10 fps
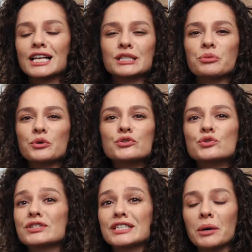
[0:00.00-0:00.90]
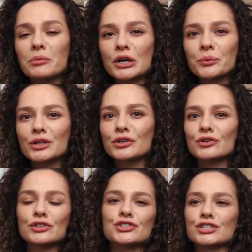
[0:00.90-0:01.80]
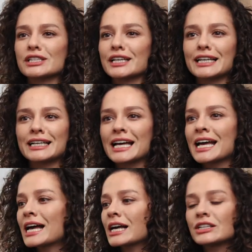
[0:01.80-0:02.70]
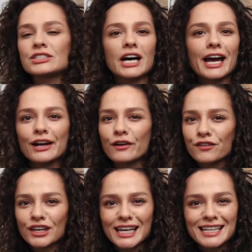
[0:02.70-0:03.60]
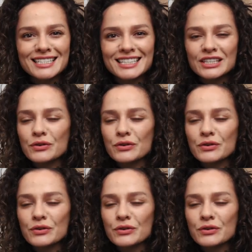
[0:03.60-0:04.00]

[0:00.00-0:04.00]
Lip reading: as opposed to summer when you're just like dying of heat.